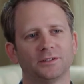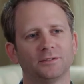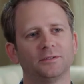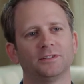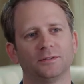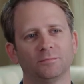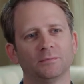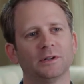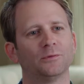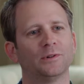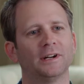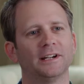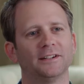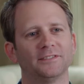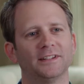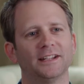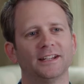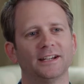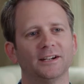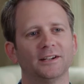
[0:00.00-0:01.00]
She's my
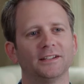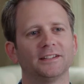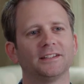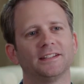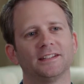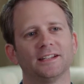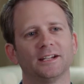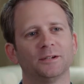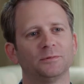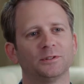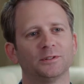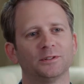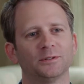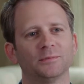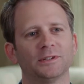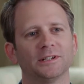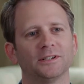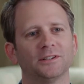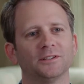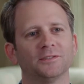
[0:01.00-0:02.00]
wife now. At the time, she was
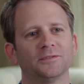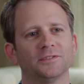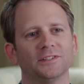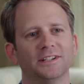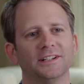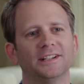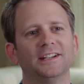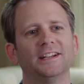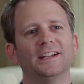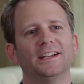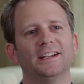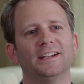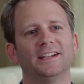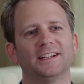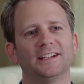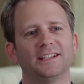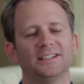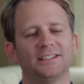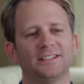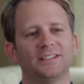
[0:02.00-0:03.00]
my girlfriend,
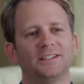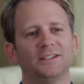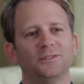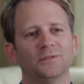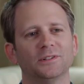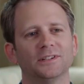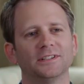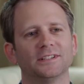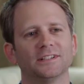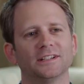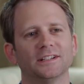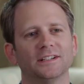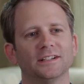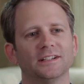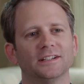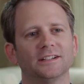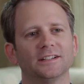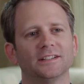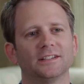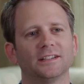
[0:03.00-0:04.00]
and she was
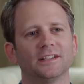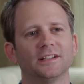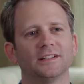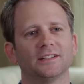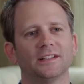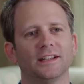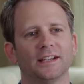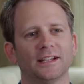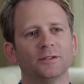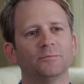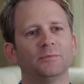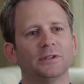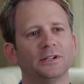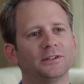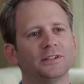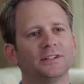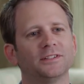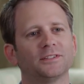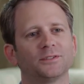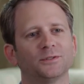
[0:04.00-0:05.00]
a, a
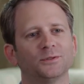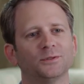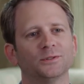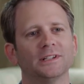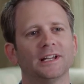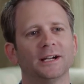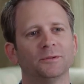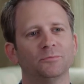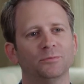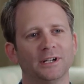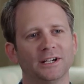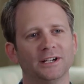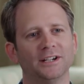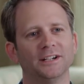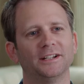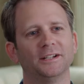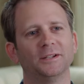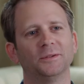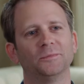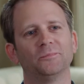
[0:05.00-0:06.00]
elementary school
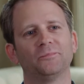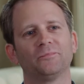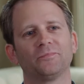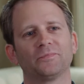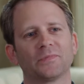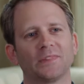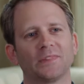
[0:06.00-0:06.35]
librarian,